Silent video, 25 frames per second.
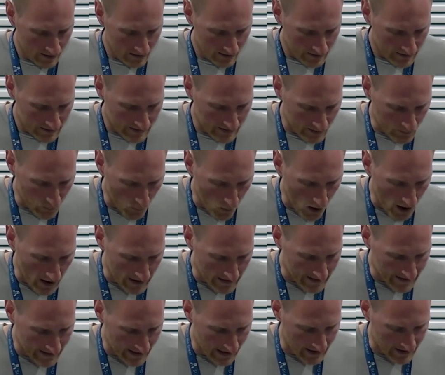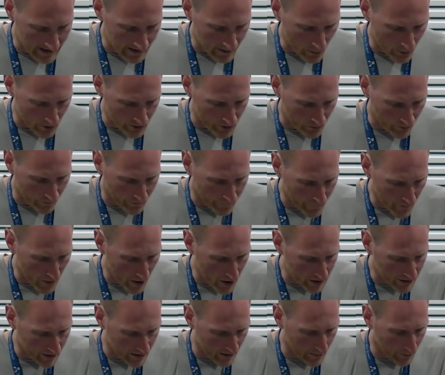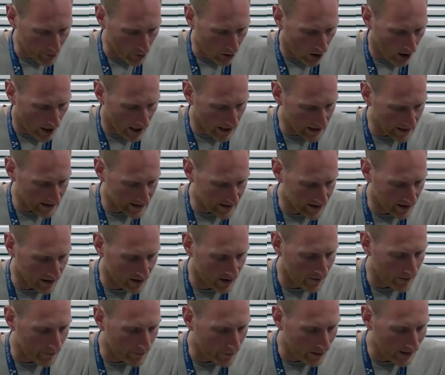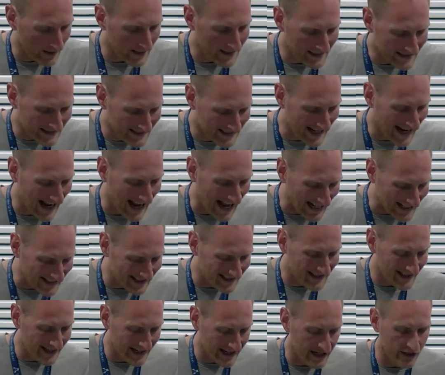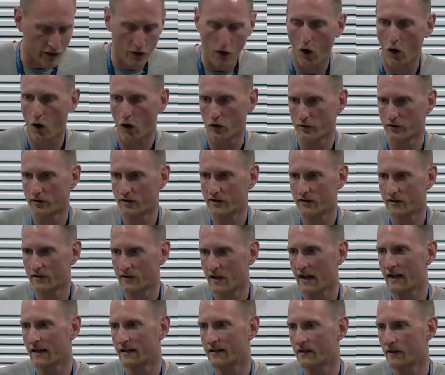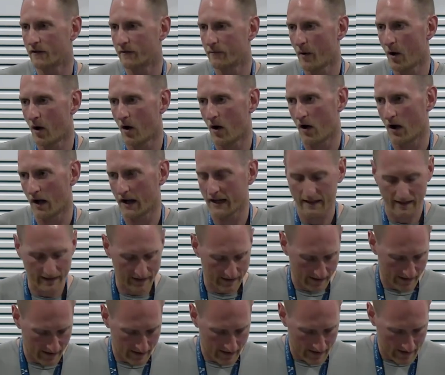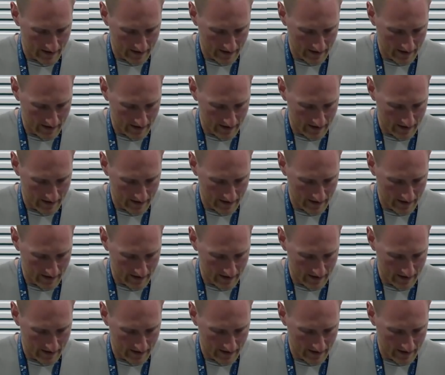This is why C.S. Lewis referred to pride as the complete anti-God state of mind.